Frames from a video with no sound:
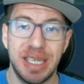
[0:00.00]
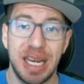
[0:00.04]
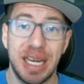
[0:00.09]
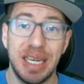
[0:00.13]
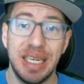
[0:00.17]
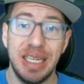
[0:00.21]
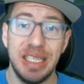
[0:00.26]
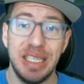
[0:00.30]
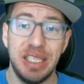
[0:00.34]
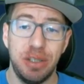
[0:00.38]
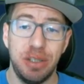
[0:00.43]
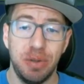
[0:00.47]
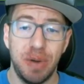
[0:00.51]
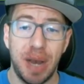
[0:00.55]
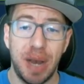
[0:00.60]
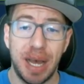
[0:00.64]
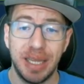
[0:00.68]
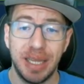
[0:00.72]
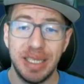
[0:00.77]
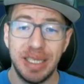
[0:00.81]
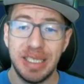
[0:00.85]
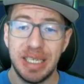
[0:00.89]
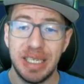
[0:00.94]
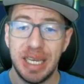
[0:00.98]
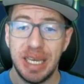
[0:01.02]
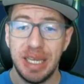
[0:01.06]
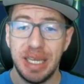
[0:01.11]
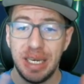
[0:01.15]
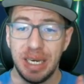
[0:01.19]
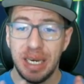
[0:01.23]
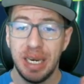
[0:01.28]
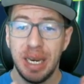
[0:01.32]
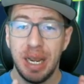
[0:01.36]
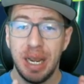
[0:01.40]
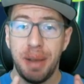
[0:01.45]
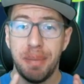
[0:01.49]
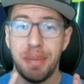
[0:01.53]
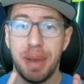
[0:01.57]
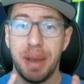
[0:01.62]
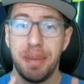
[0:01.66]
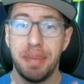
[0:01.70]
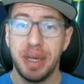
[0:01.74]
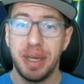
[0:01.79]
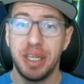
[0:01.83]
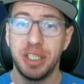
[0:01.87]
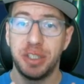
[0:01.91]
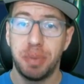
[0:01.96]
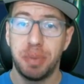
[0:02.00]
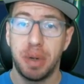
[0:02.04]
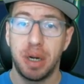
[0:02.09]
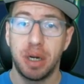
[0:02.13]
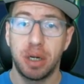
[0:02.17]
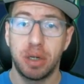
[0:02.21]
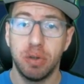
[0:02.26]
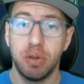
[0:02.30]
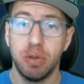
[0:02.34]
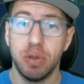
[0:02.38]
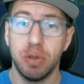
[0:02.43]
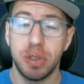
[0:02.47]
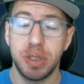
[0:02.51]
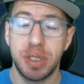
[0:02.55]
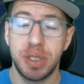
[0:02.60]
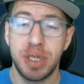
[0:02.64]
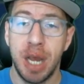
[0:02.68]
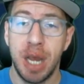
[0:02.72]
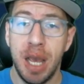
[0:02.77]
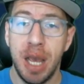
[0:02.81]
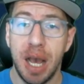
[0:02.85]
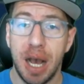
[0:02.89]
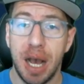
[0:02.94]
I need to at least hit my benchmark goals